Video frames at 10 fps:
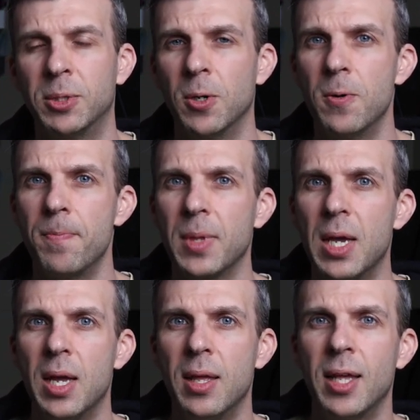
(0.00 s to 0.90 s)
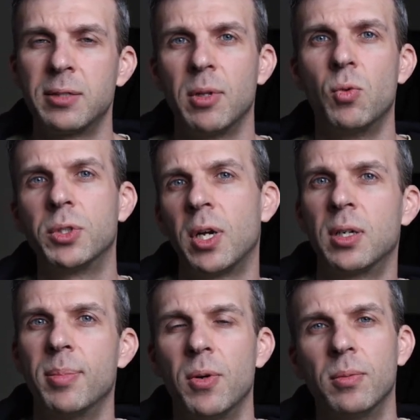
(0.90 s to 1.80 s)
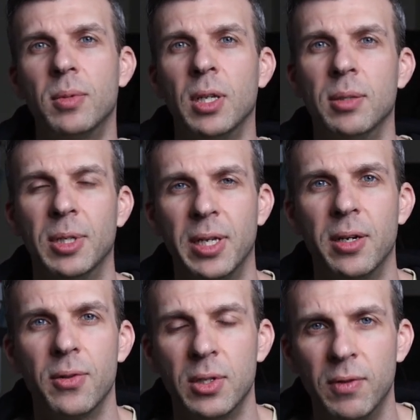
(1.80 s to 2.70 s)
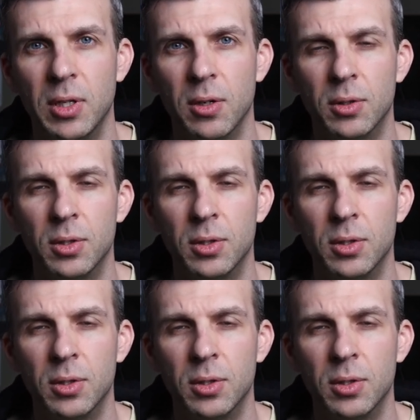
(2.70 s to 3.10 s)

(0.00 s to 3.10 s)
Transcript: So that's something we'll talk about a little bit later in this video